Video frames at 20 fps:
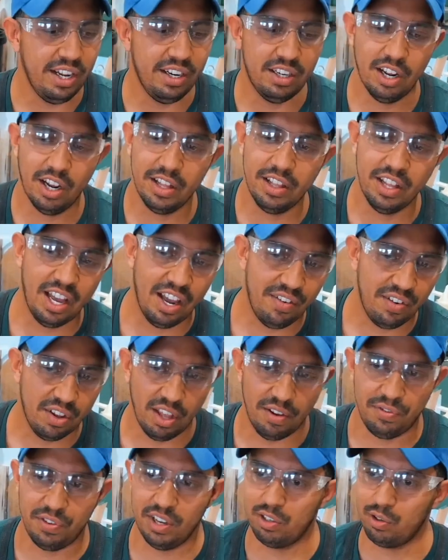done the heavy
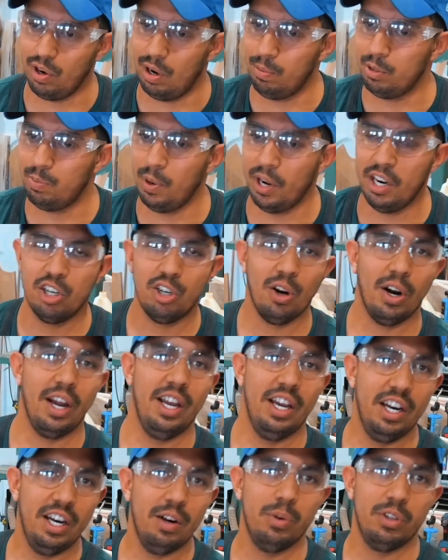lifting, so I'm just making sure I
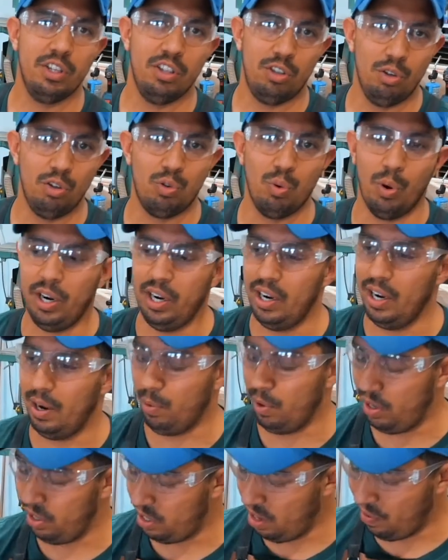hit it with the 220. I
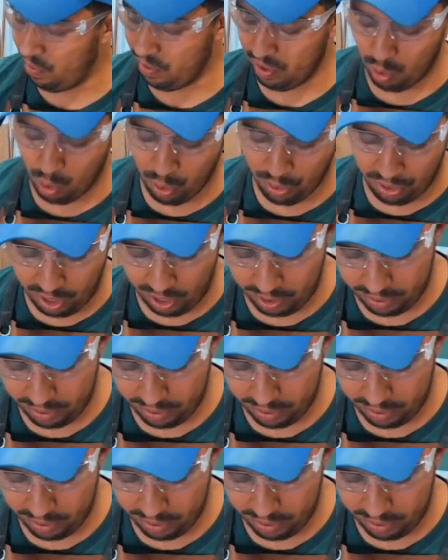want to cover the whole thing.